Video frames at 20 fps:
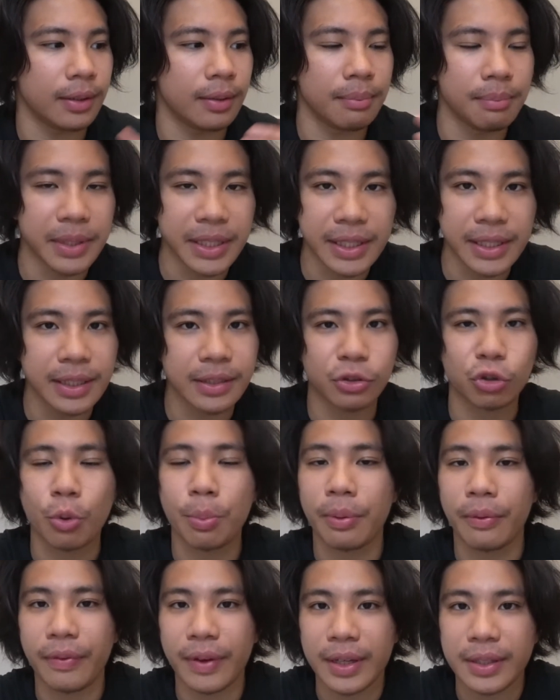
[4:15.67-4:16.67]
meetings, group
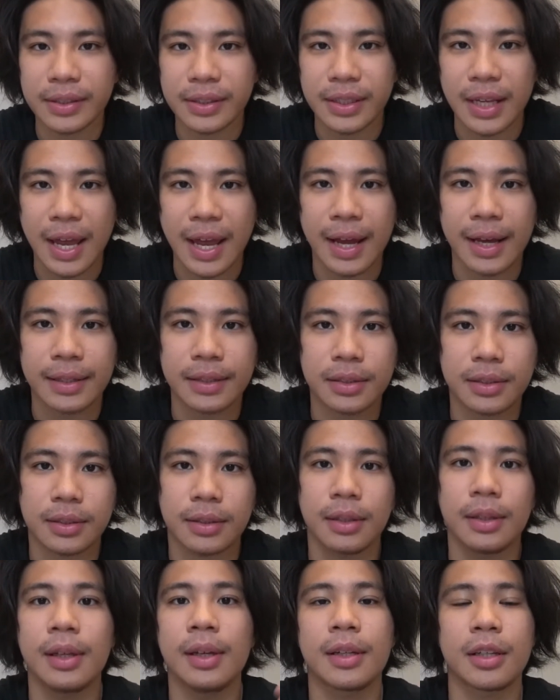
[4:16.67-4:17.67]
events at
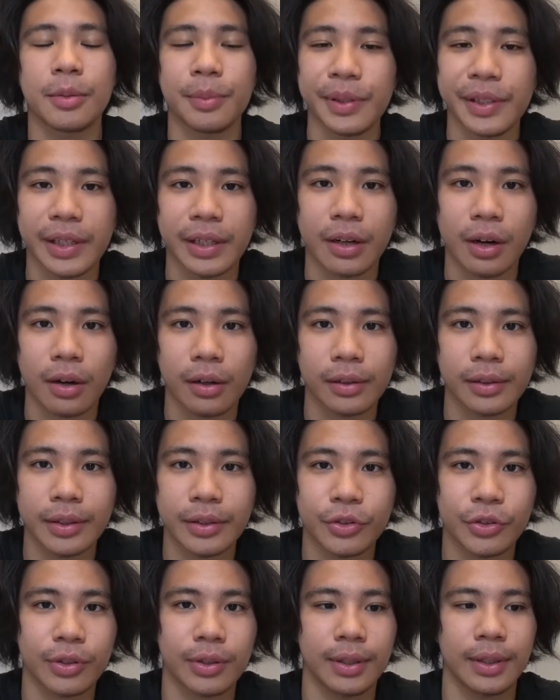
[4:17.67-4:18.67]
community
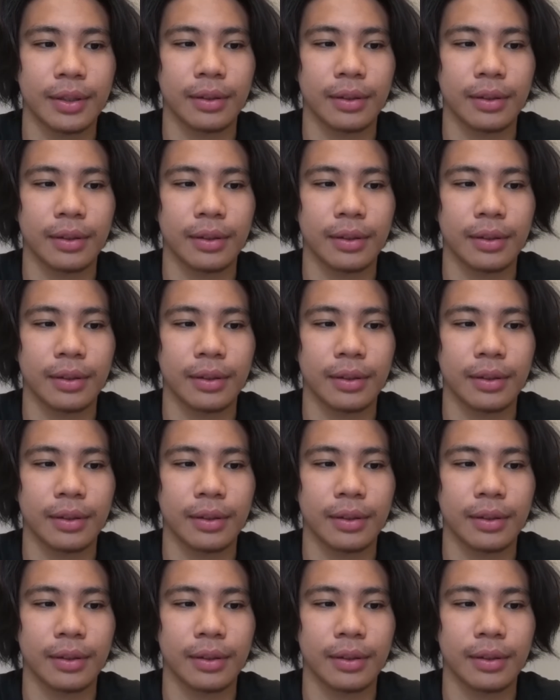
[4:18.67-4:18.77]
college.